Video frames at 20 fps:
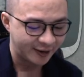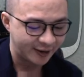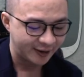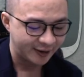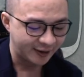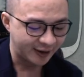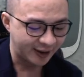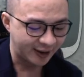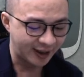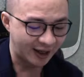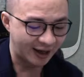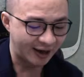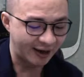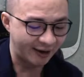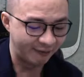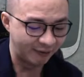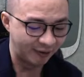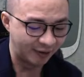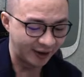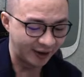Then I have
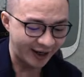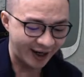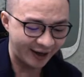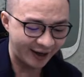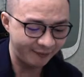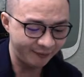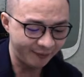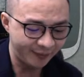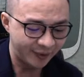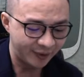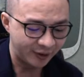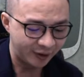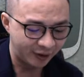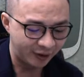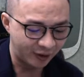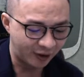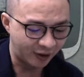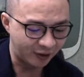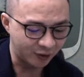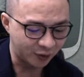n
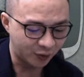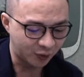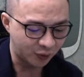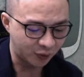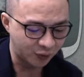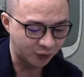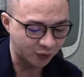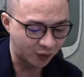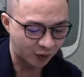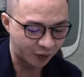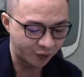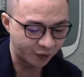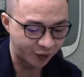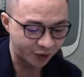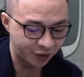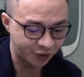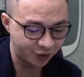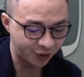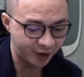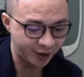log 2 over
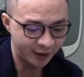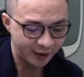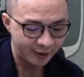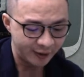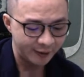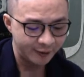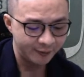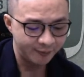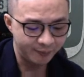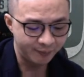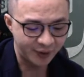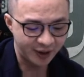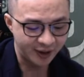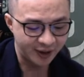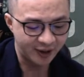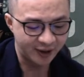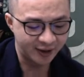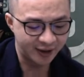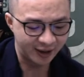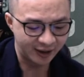3
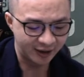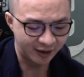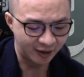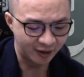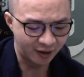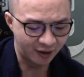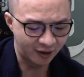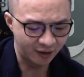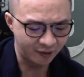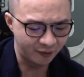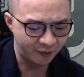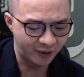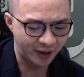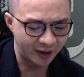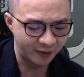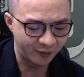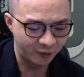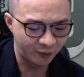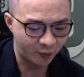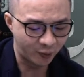bigger than log
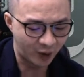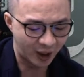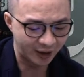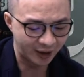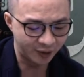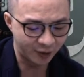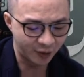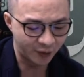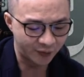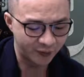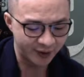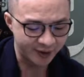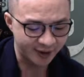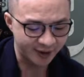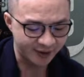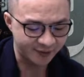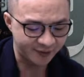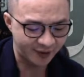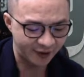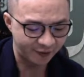what? 1 over
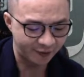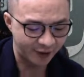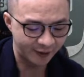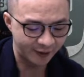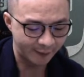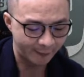651.